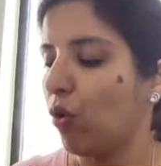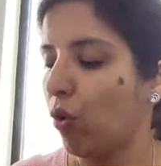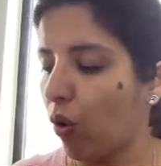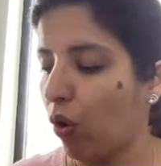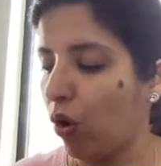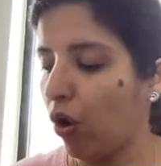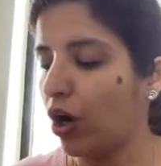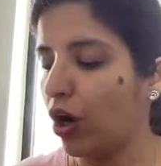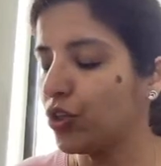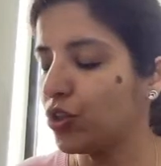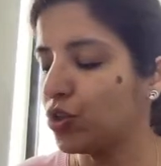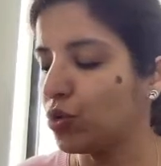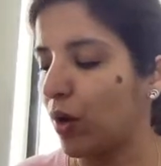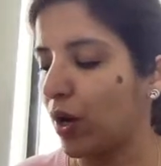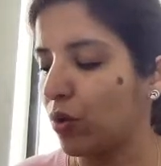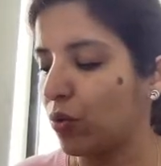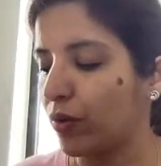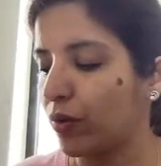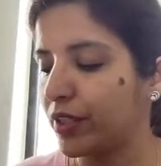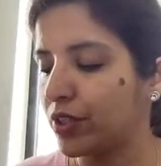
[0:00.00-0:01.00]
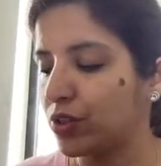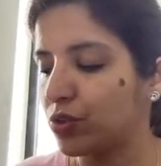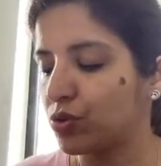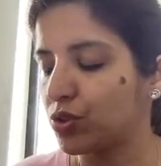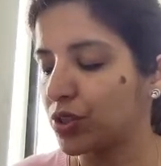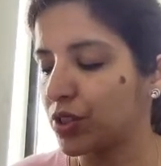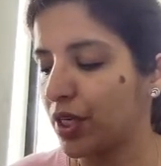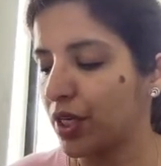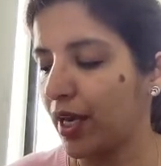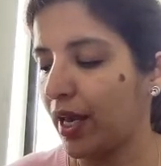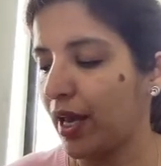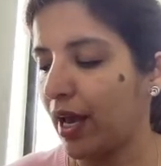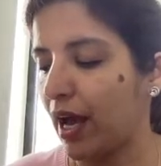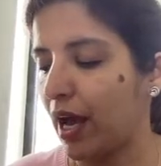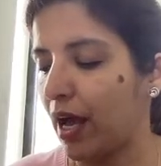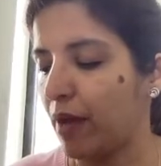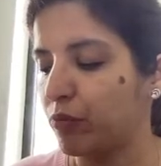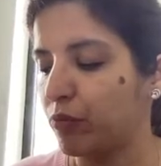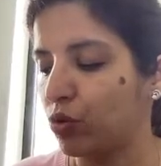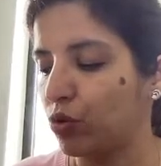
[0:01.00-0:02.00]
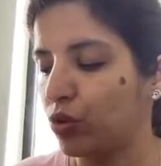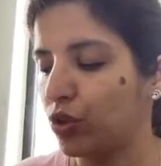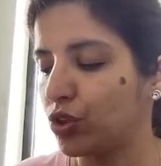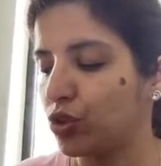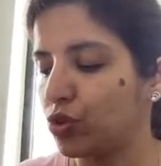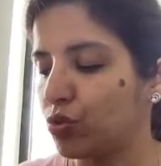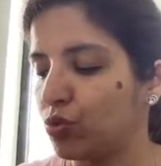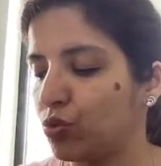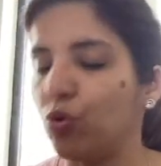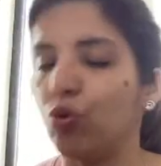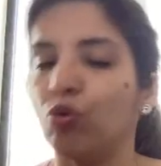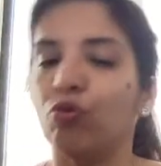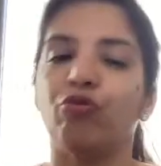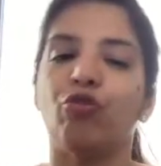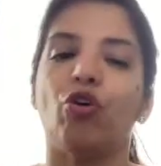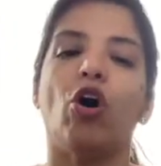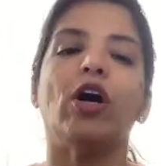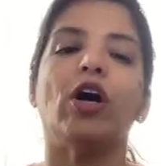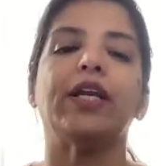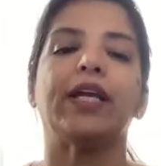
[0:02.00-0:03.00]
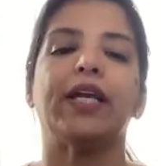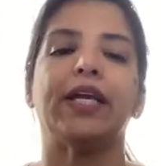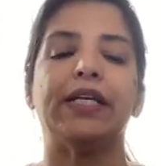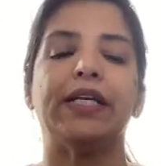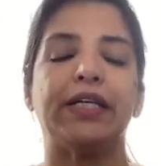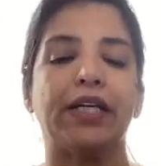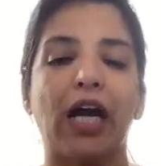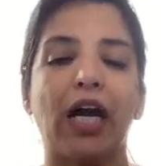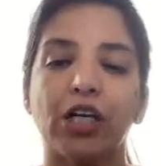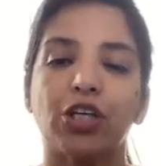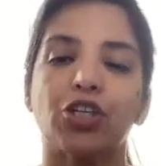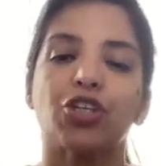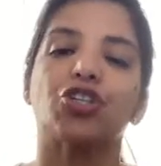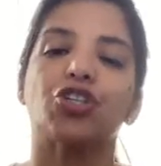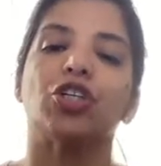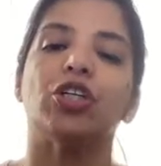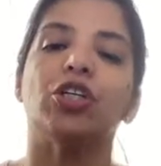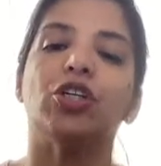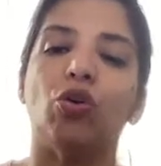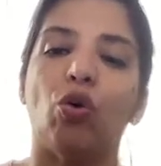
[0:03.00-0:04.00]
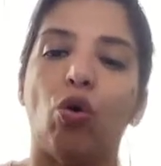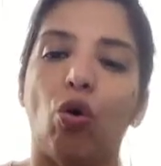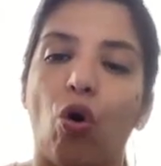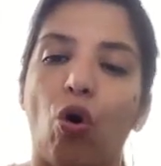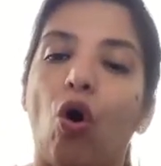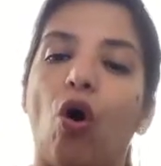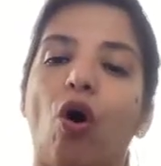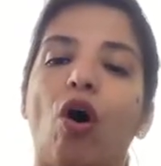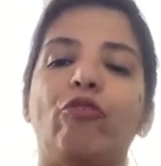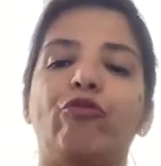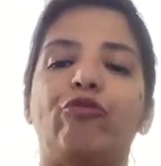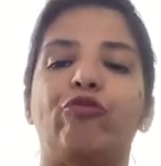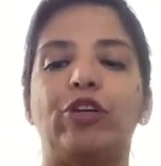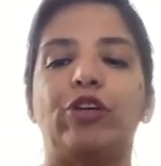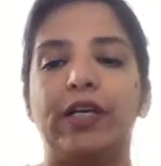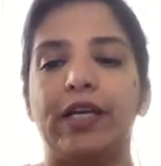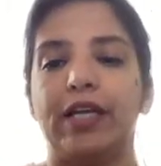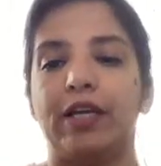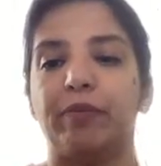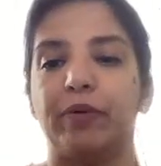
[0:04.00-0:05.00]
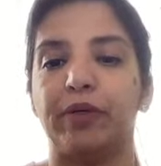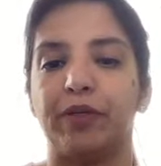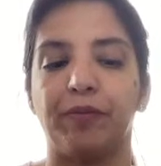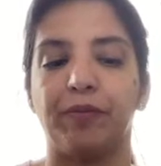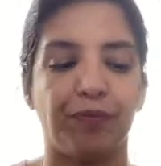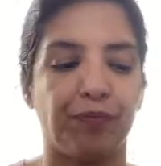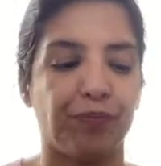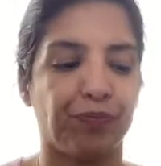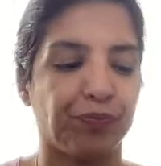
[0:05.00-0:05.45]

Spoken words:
or you are going to say I'm going to go for induction of labor.